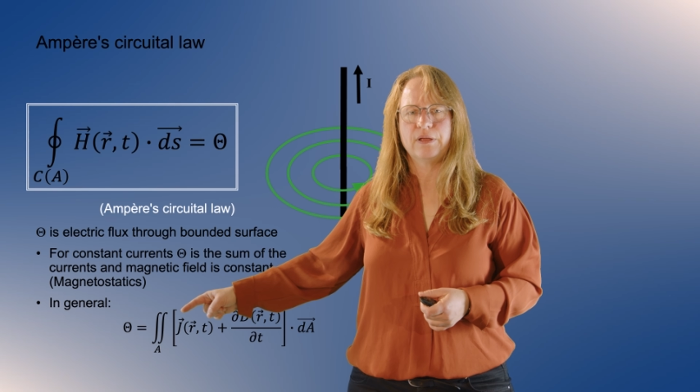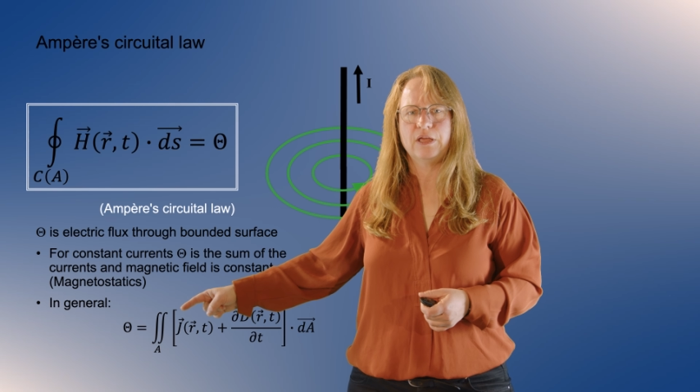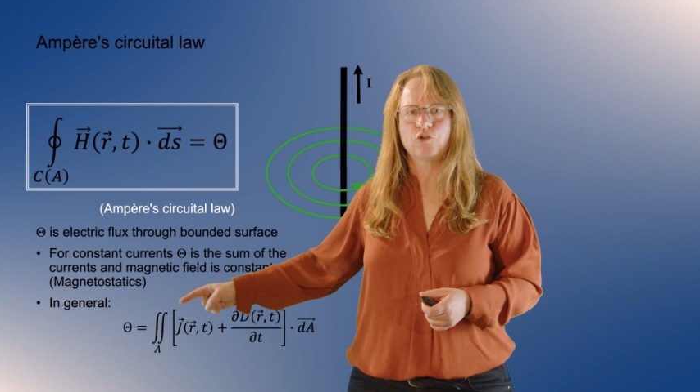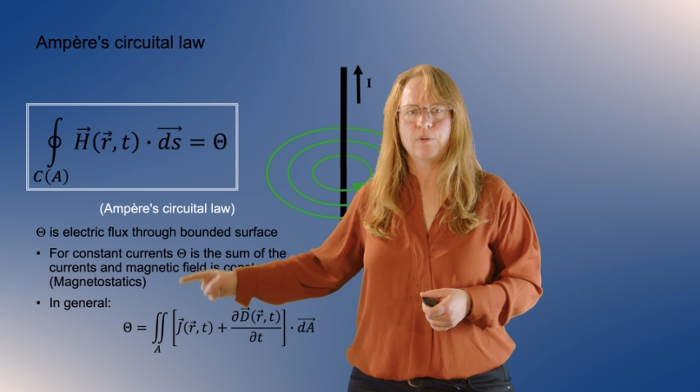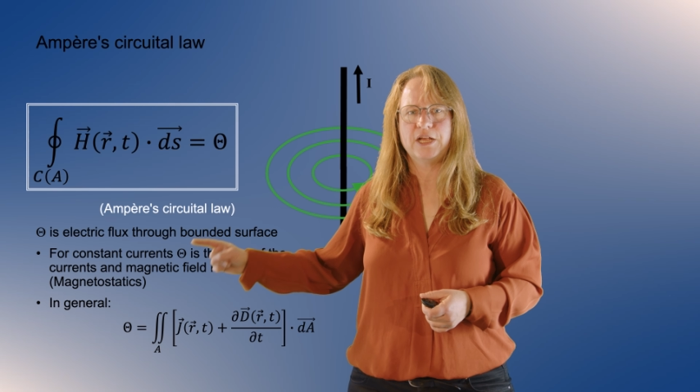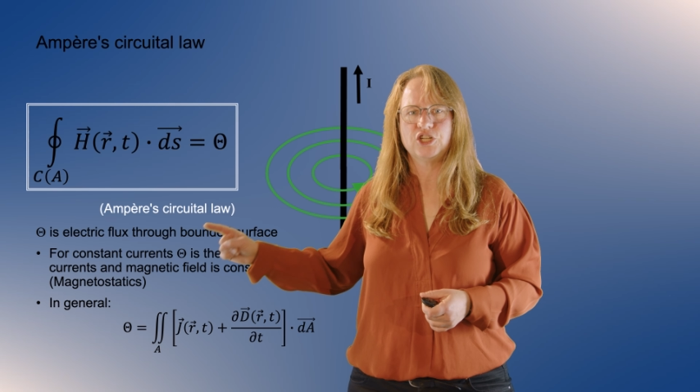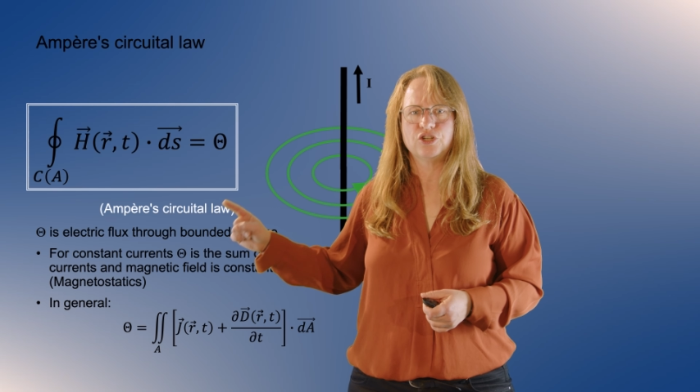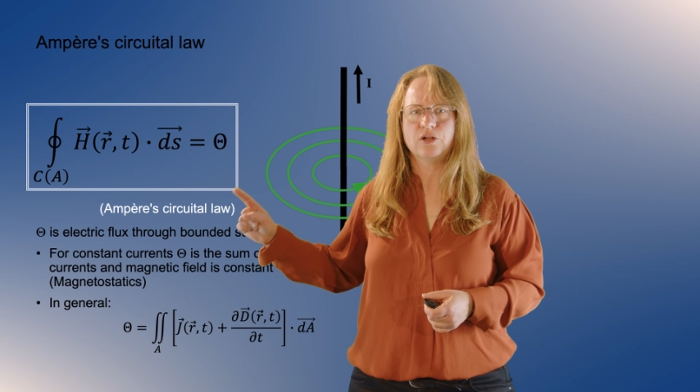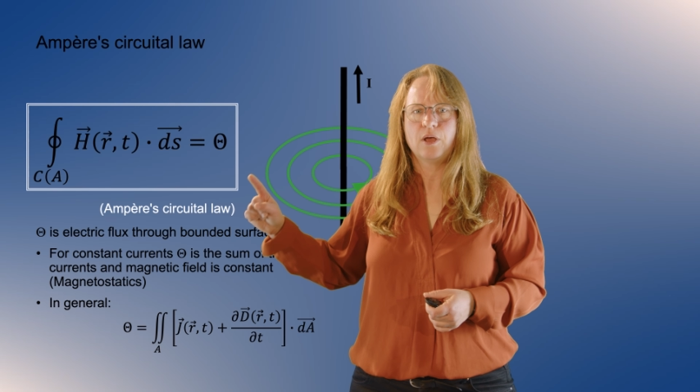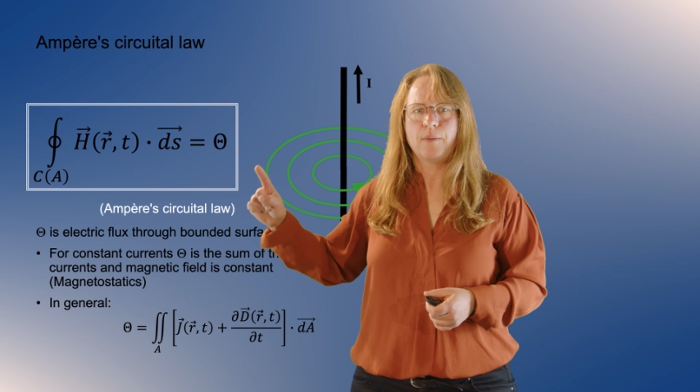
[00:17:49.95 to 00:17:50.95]

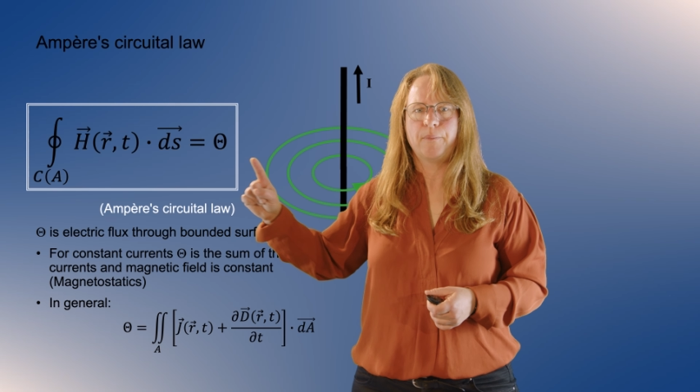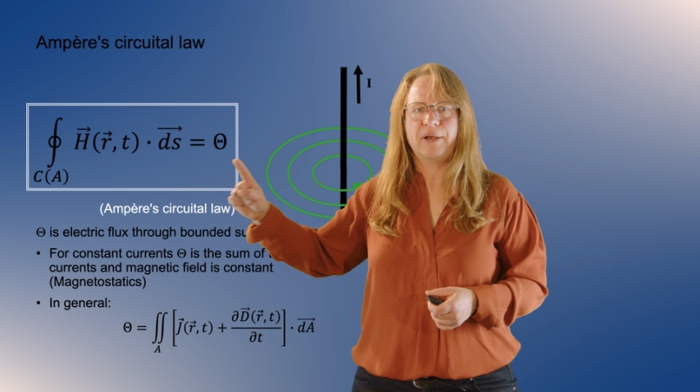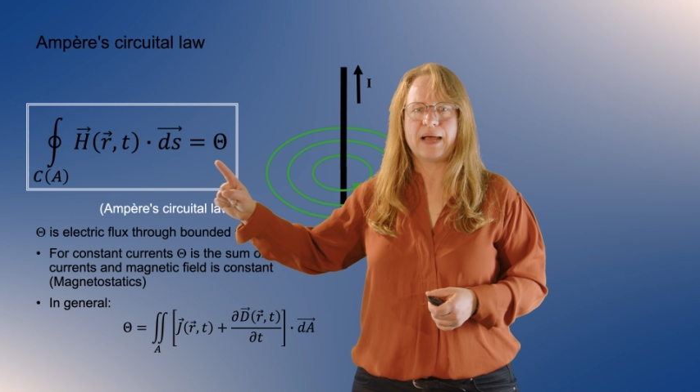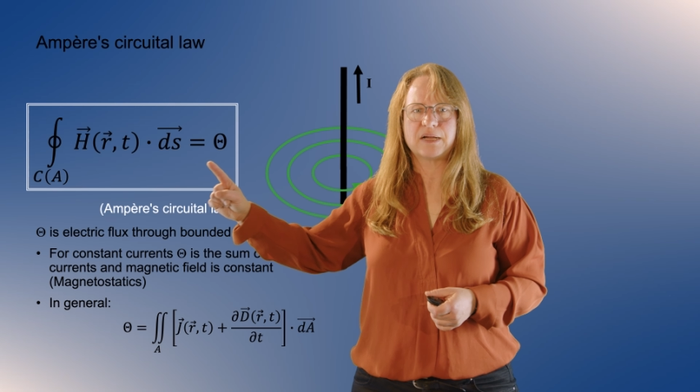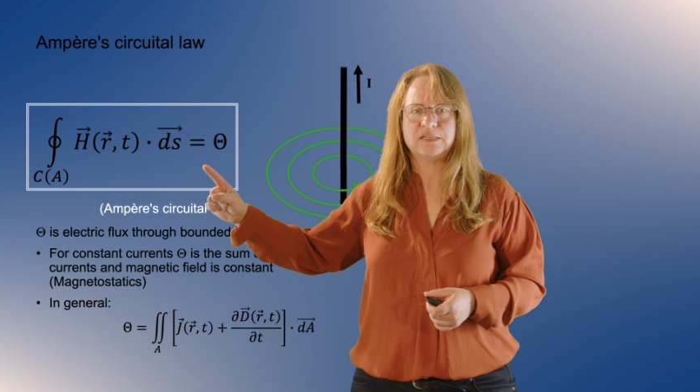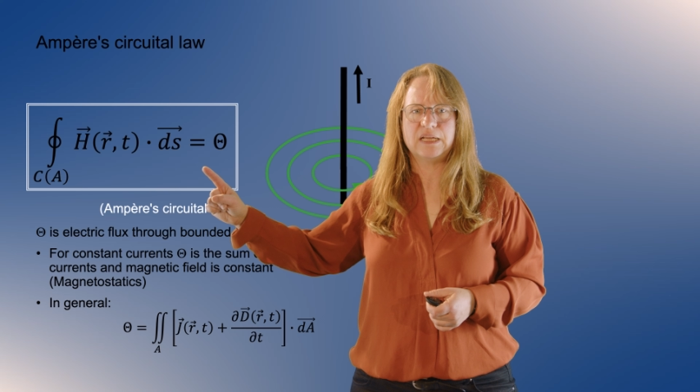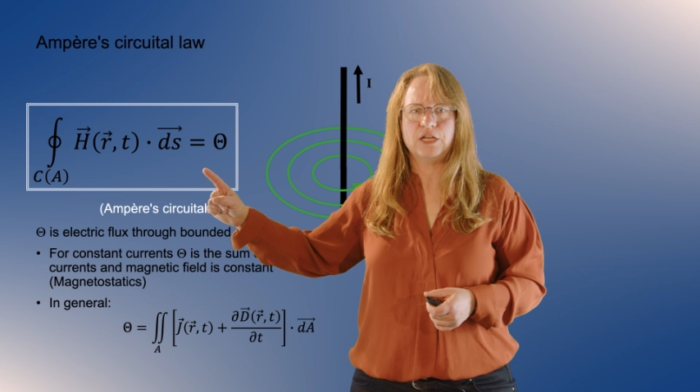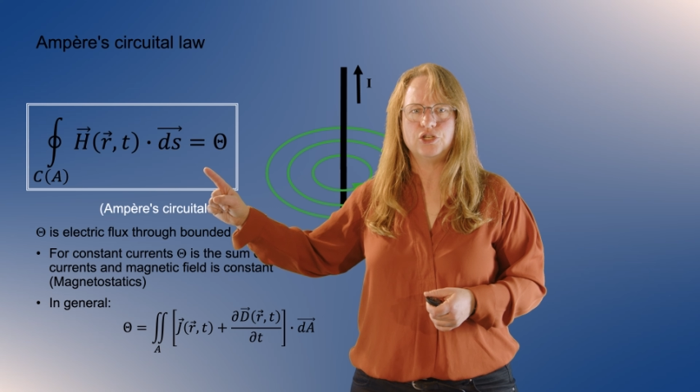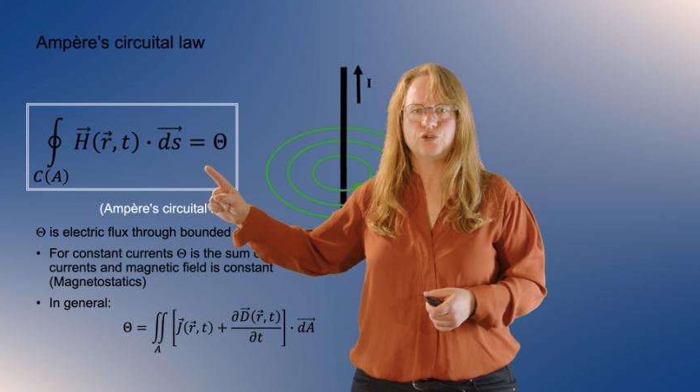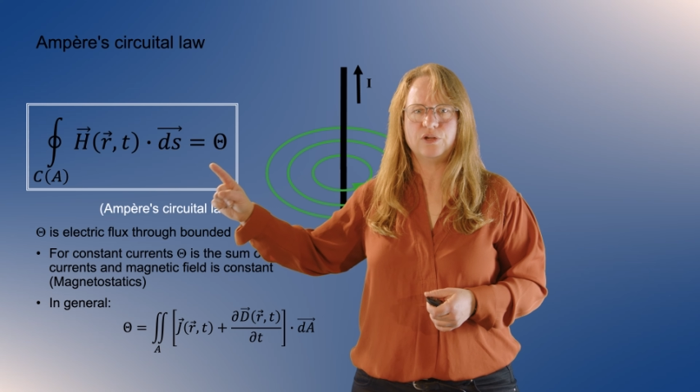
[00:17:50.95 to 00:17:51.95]
equation plugged
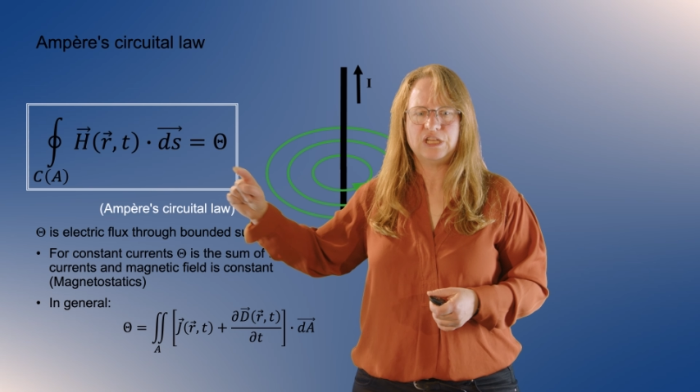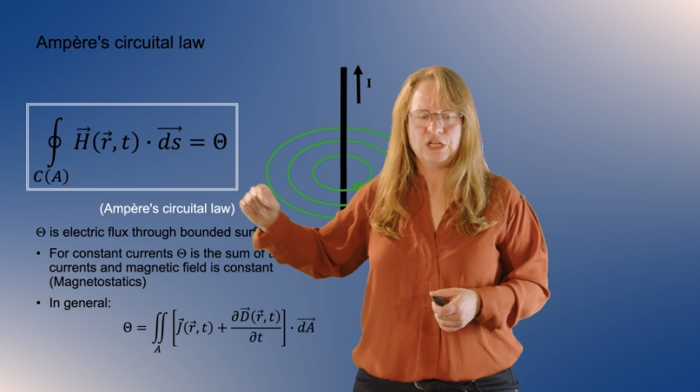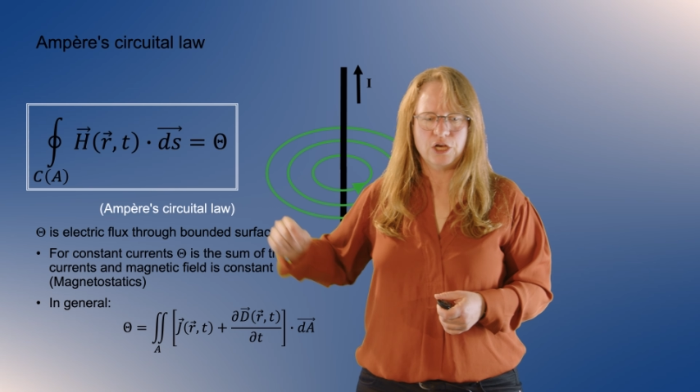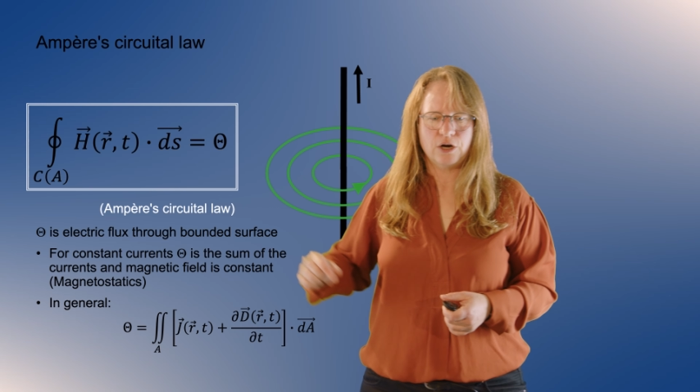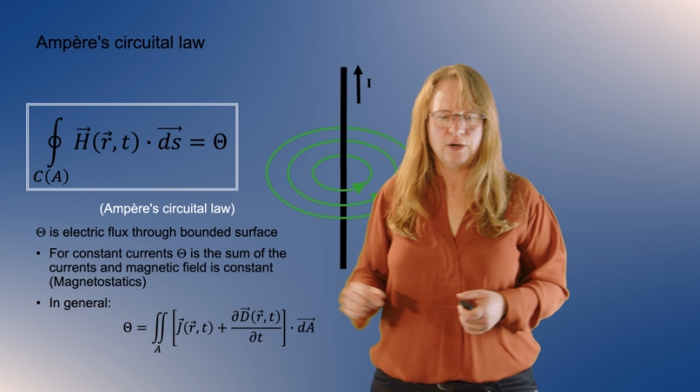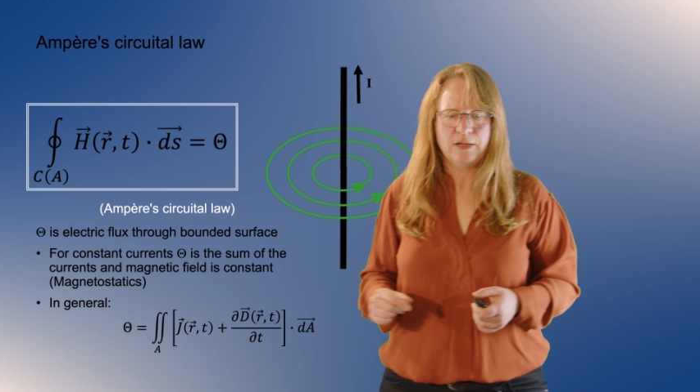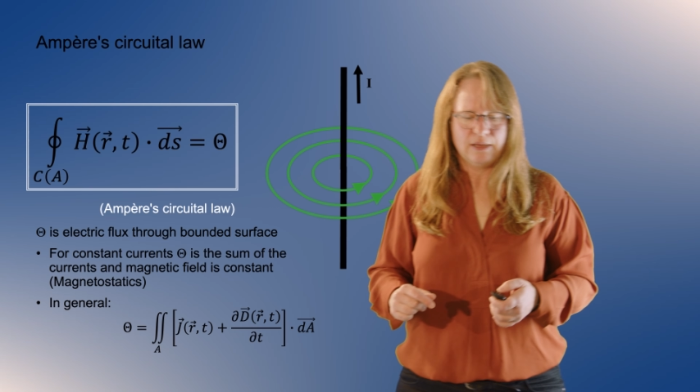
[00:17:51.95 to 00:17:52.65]
into here